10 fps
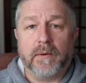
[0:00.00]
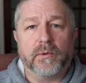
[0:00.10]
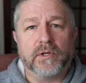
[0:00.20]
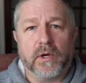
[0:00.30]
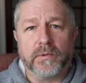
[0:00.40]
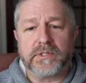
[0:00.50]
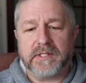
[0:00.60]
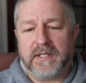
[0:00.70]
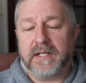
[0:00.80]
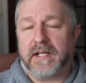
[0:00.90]
I will go
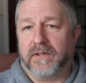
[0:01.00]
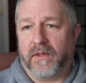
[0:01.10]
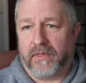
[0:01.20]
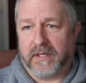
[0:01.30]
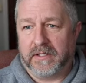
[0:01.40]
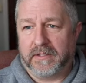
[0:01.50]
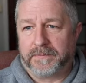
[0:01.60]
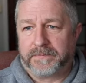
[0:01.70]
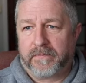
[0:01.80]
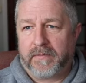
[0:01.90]
see it in the theater